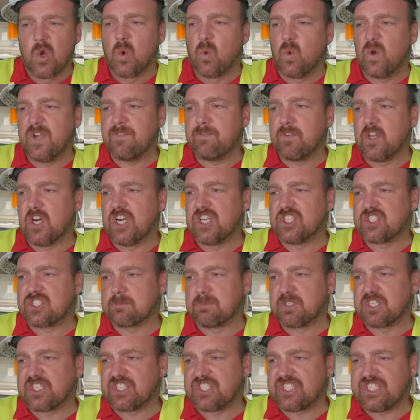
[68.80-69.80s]
We've done
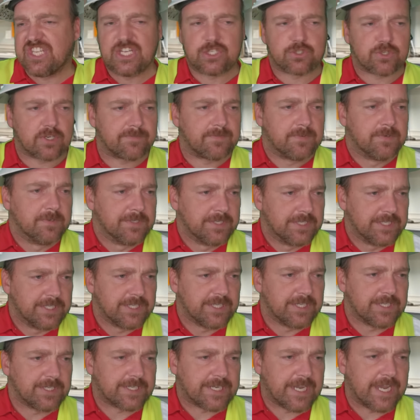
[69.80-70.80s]
some extensive
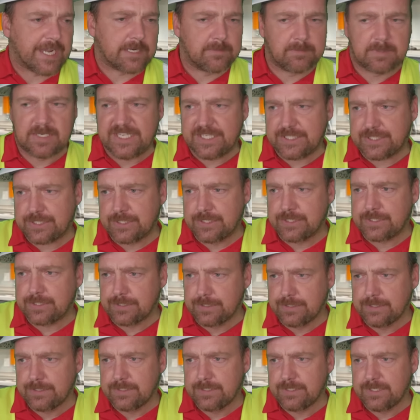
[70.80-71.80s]

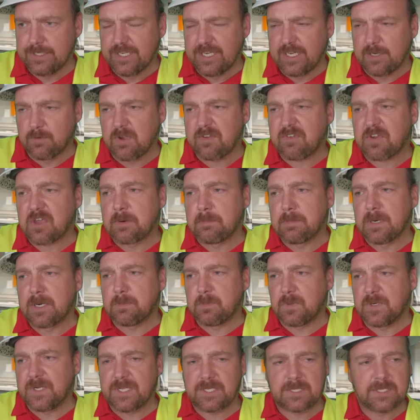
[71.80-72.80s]
calculations, and we've come
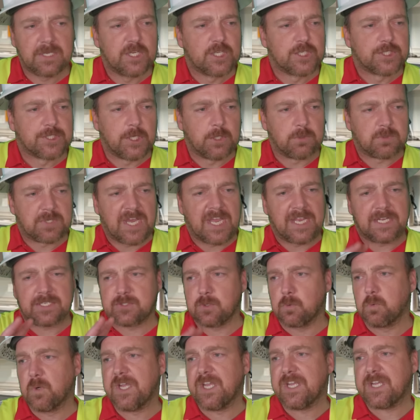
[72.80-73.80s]
up with 2
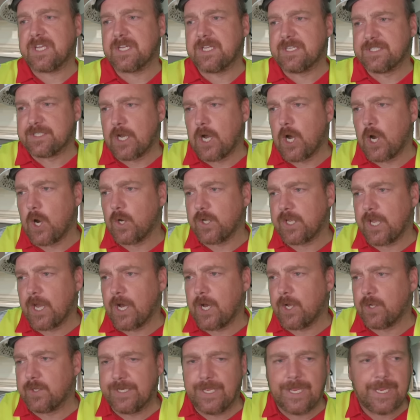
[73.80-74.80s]
tanks a week is all
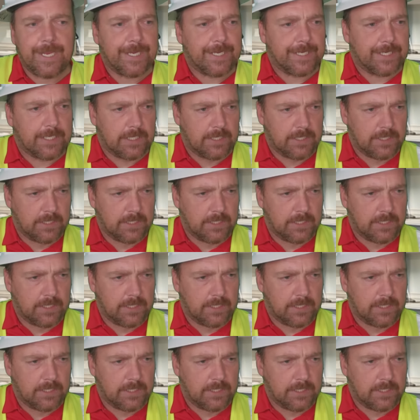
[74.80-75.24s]
y'all need.